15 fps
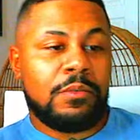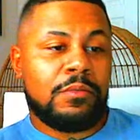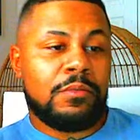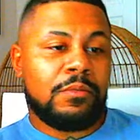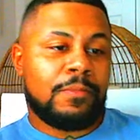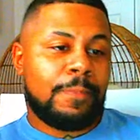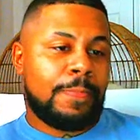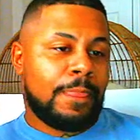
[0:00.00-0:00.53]

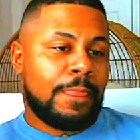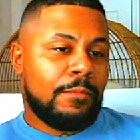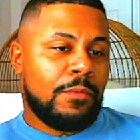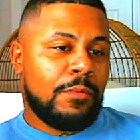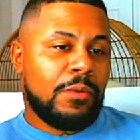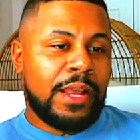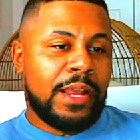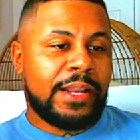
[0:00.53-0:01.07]
likely I'll just
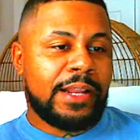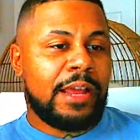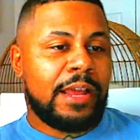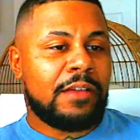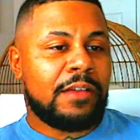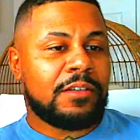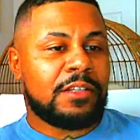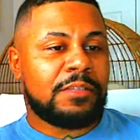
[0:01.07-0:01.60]
be
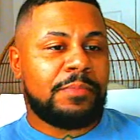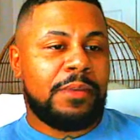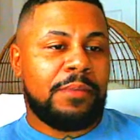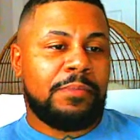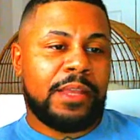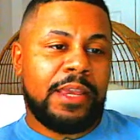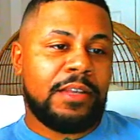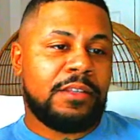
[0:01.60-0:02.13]
playing
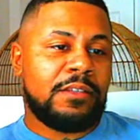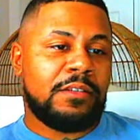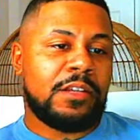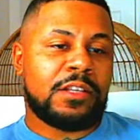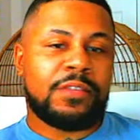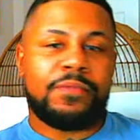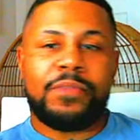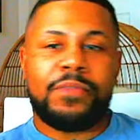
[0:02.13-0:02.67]
Justin Fields
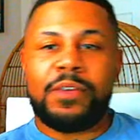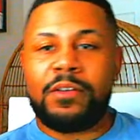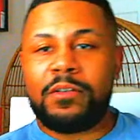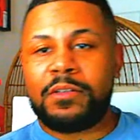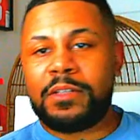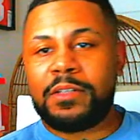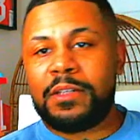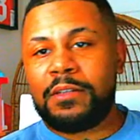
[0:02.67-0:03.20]
and
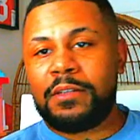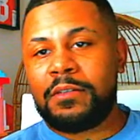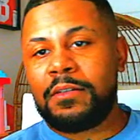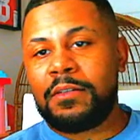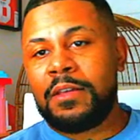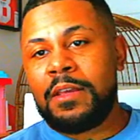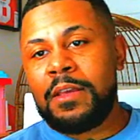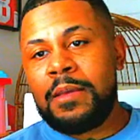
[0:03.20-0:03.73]
pair him up with